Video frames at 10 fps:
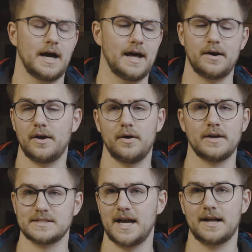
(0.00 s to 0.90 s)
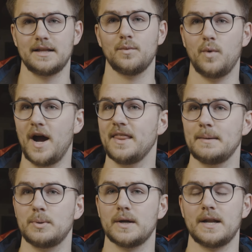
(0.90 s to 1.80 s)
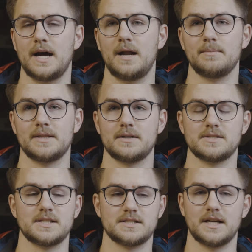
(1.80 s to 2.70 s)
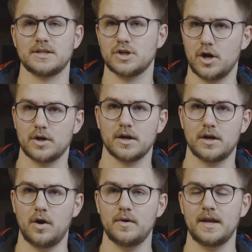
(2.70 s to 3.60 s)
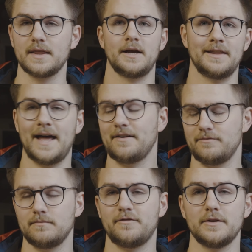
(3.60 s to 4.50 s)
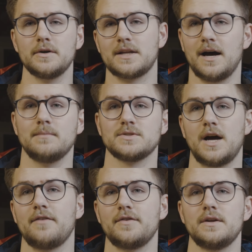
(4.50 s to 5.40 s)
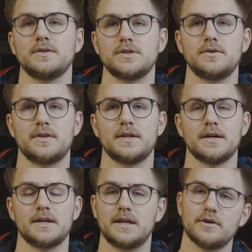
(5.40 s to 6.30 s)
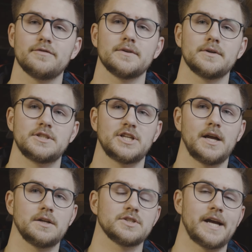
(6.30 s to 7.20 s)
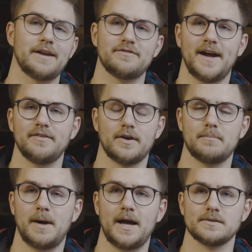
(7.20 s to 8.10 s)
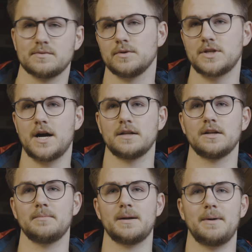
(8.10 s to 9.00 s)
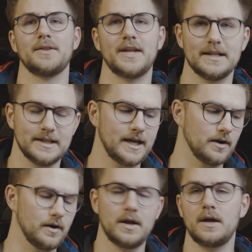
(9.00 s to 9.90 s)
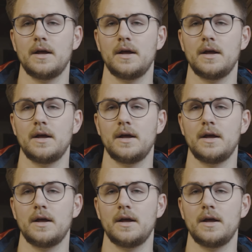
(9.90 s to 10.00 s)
I don't know exactly why they put it on, but there's this like darker coating, and that fluid comes off when you do the gear fluid change at 500 miles. We'll talk a little bit about that later.